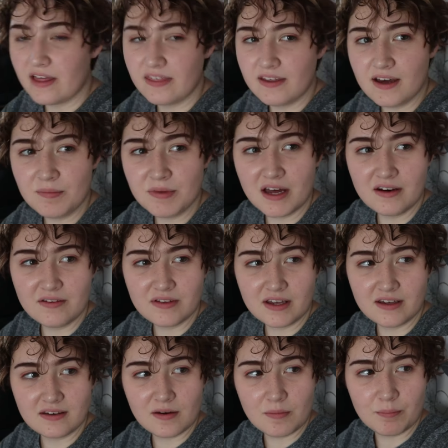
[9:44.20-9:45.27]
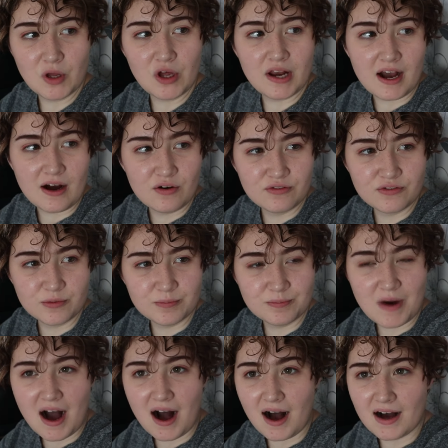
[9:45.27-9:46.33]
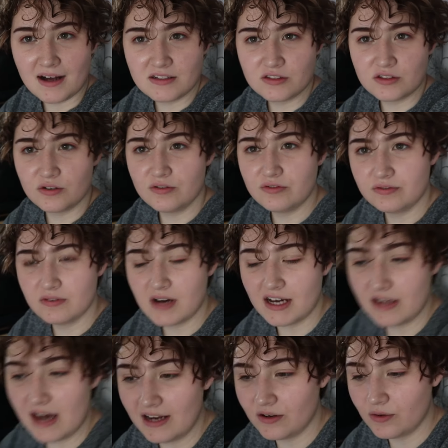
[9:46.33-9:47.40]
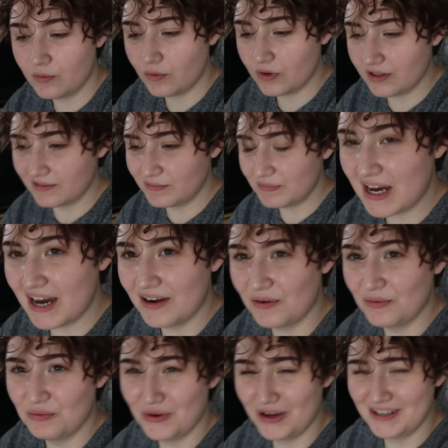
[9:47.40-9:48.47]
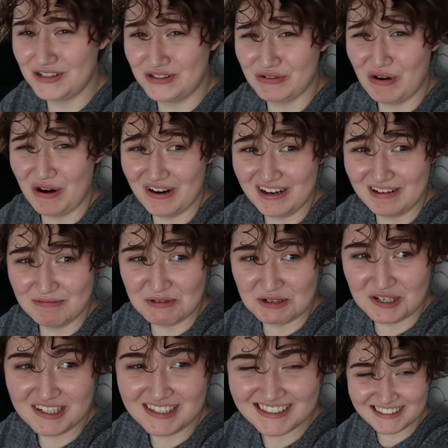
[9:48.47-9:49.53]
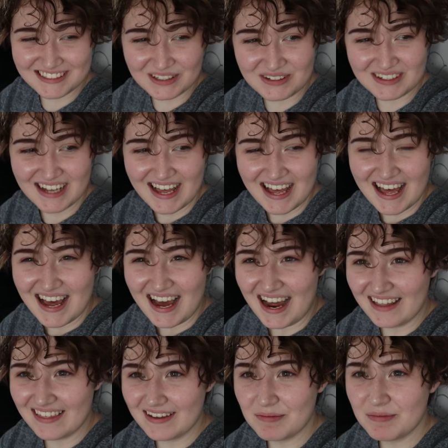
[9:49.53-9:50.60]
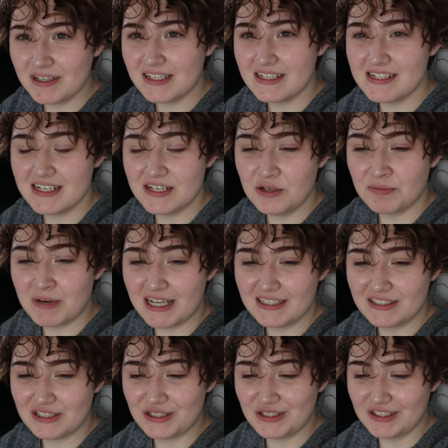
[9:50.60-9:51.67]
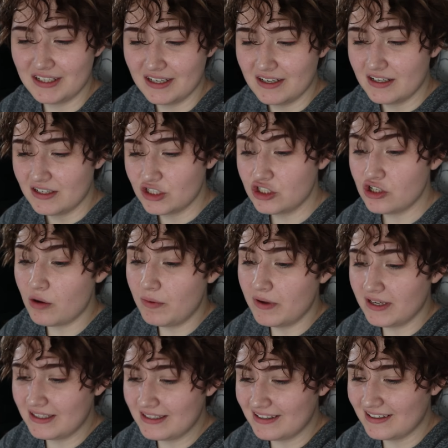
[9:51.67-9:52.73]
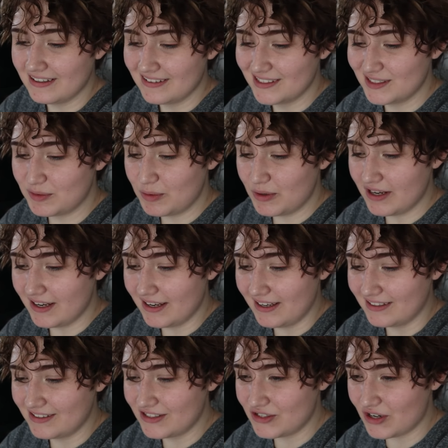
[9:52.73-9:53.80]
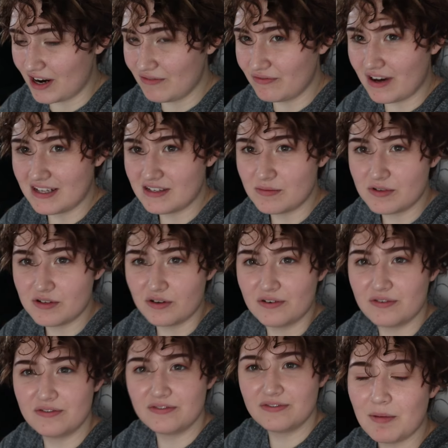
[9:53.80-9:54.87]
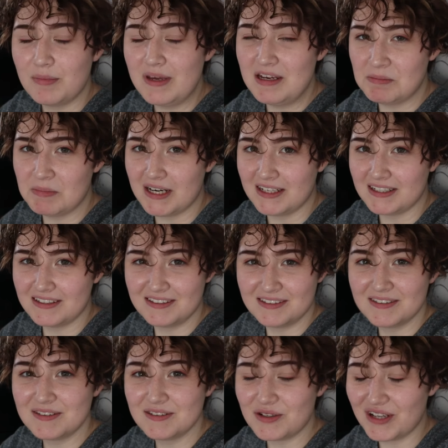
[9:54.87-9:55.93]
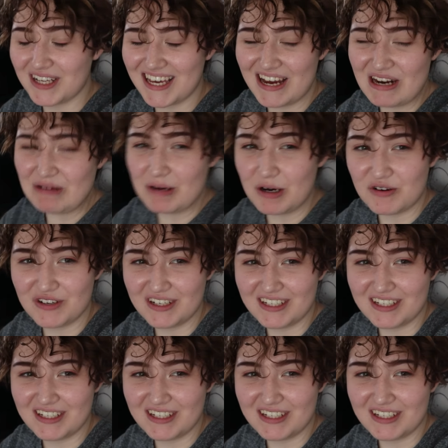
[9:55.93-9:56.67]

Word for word: I think I'm kind of like burnt out from art stuff. I, I don't want to I don't want to draw anymore. So I think I'm going to continue my little shopping spree to try and find some stuff. Like a beanbag. That's all I care about